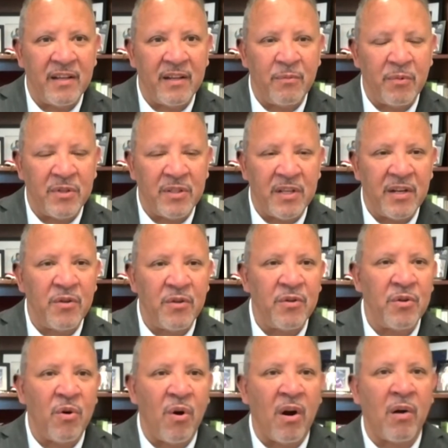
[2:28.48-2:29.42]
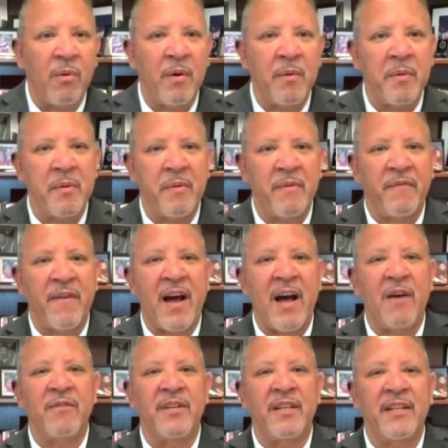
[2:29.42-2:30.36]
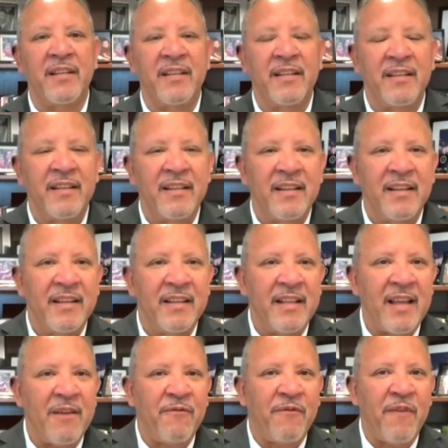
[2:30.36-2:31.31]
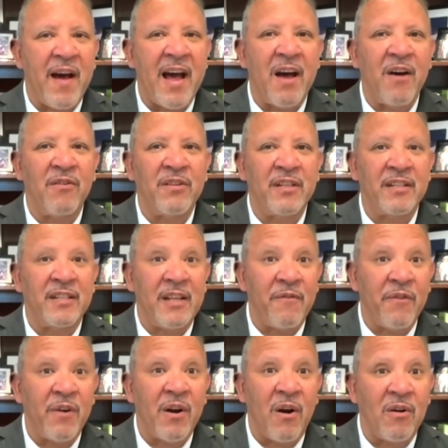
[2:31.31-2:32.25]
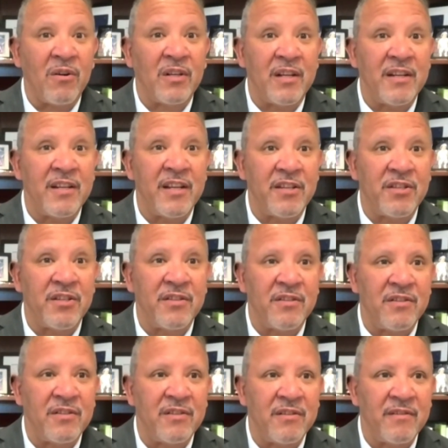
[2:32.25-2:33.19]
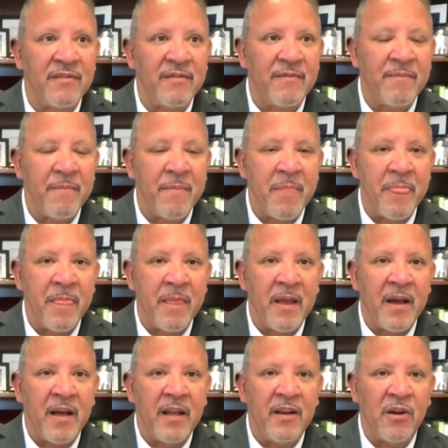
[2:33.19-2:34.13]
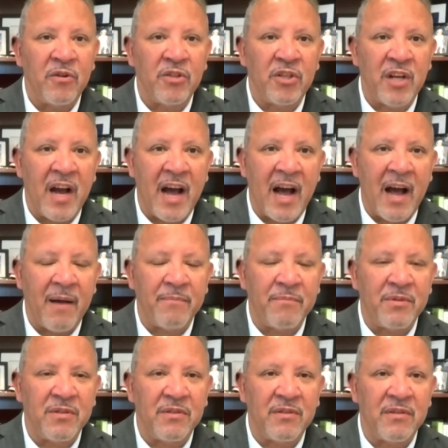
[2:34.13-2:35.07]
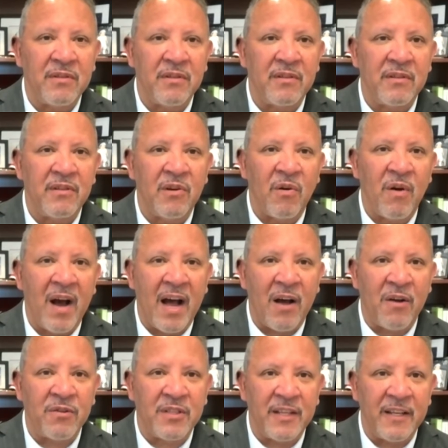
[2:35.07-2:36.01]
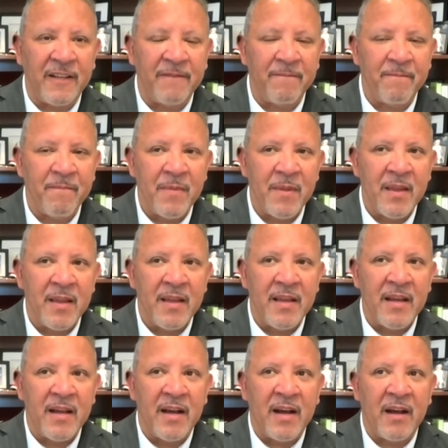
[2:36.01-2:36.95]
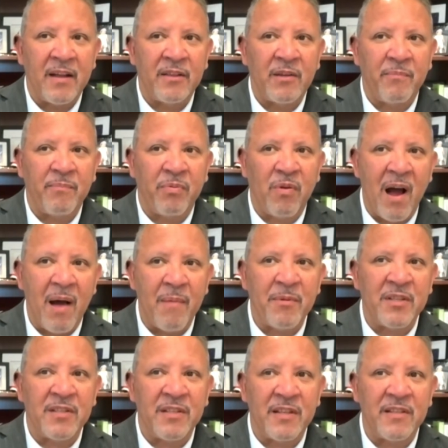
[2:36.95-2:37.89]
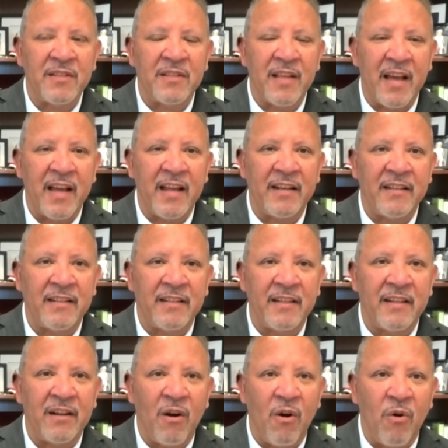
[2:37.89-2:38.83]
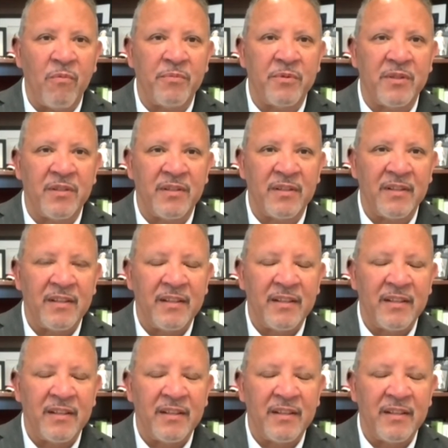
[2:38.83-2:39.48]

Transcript: it was in New York where we were founded, they found difficult conditions no jobs, no housing. the promises that and hopes